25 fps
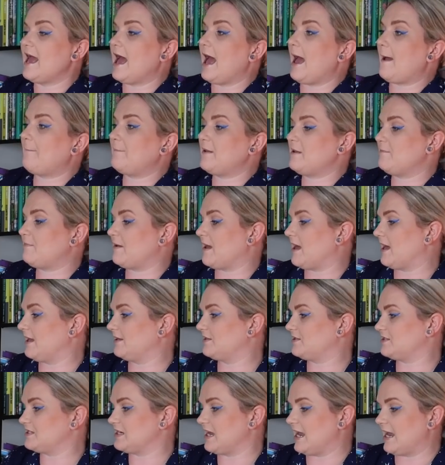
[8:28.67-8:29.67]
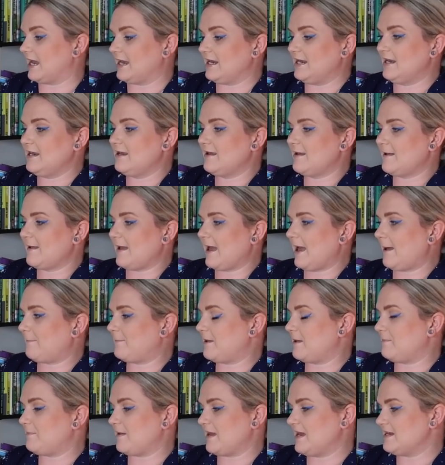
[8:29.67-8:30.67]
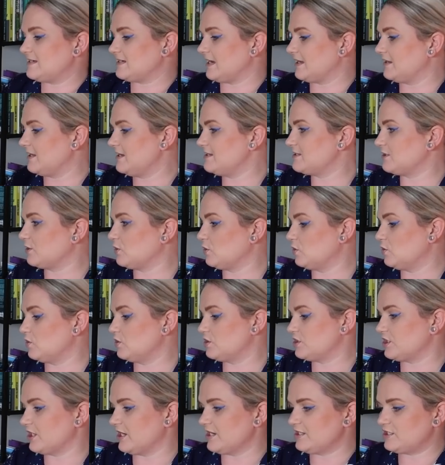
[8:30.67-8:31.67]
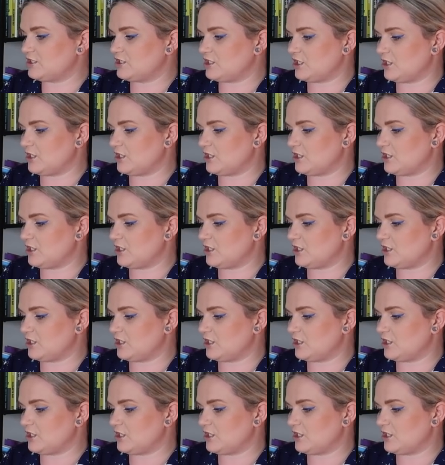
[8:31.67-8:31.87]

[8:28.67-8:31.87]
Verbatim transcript: Happy birthday Happy B Day, these are gorgeous.